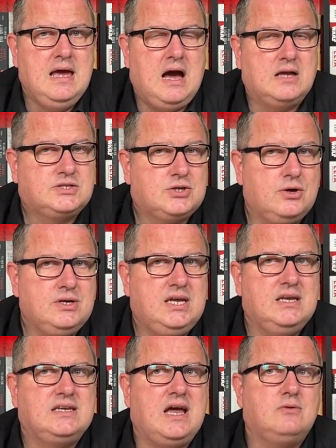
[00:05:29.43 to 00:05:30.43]
Uncertainty
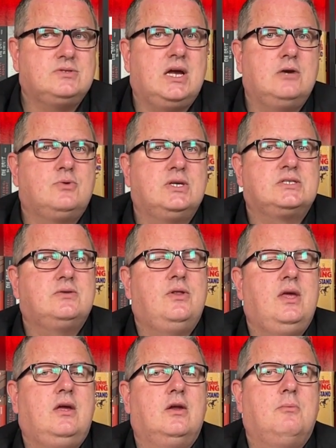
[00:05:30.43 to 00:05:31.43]
and downside risks to
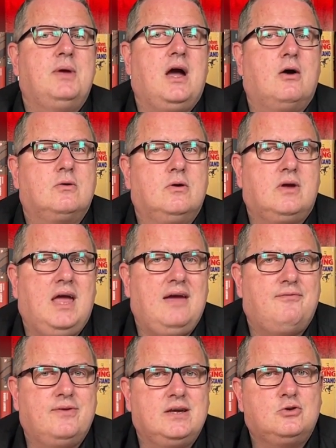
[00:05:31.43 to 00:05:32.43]
the economic outlook
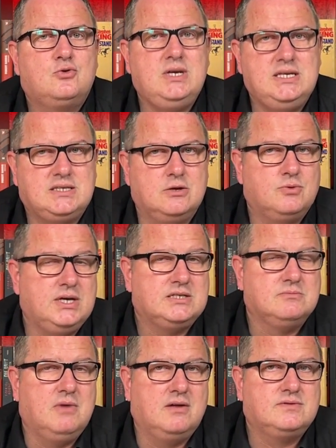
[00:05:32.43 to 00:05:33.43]
have increased in
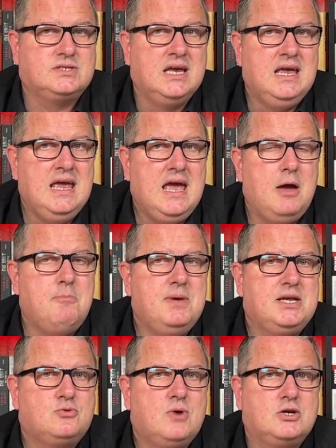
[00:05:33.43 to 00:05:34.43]
recent months
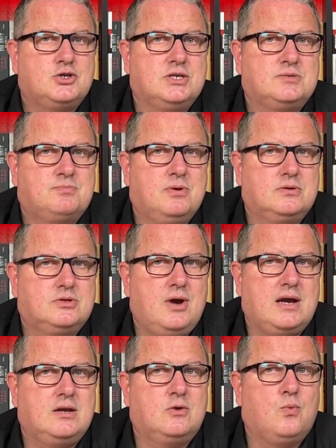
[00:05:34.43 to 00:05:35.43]
amid Russia's
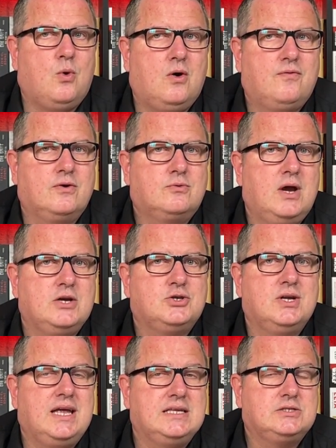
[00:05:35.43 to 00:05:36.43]
protracted war of
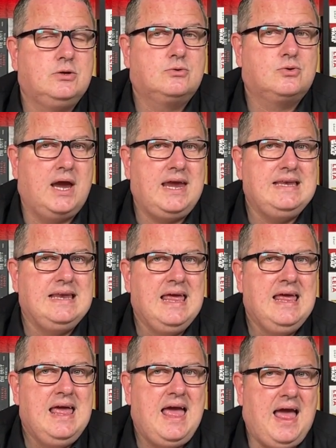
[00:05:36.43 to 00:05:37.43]
aggression against Ukraine
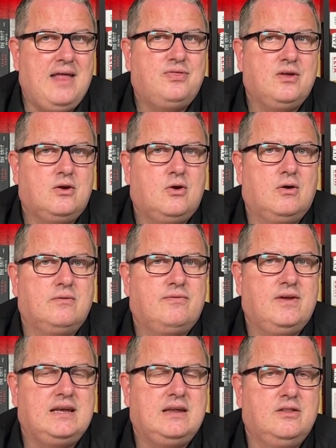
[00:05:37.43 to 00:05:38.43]
and the
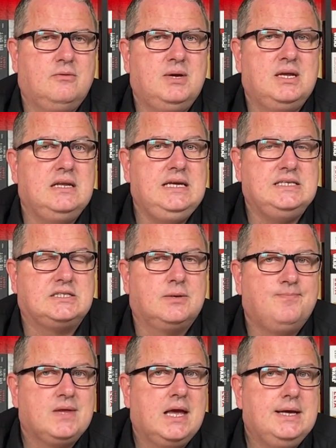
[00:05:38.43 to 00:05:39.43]
conflict in the Middle East.
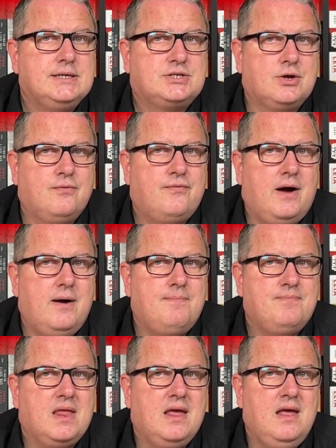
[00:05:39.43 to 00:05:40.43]
So far,
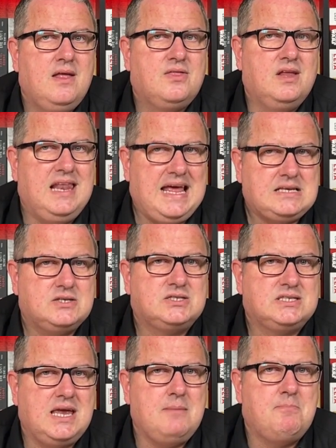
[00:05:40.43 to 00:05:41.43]
the
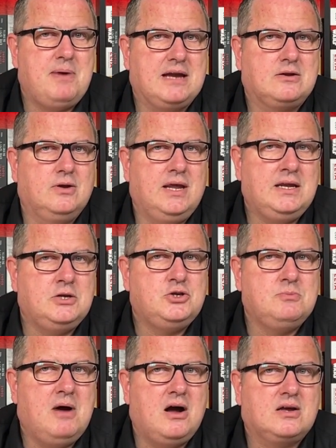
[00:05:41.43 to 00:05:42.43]
latter's impact on
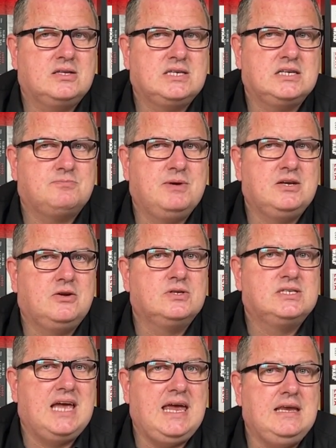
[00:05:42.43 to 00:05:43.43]
energy markets has been
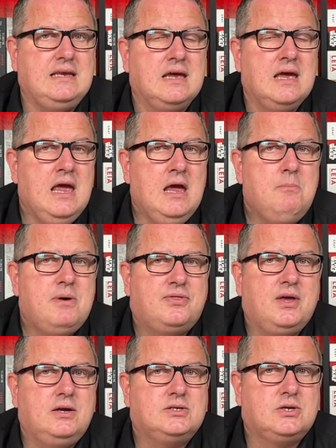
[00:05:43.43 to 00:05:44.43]
contained, but
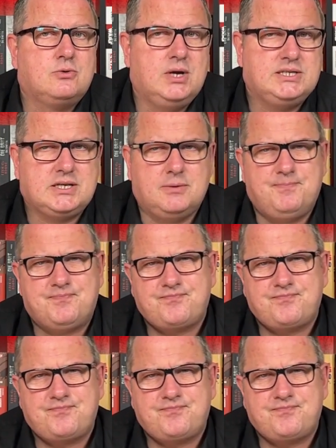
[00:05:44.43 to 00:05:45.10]
there is a risk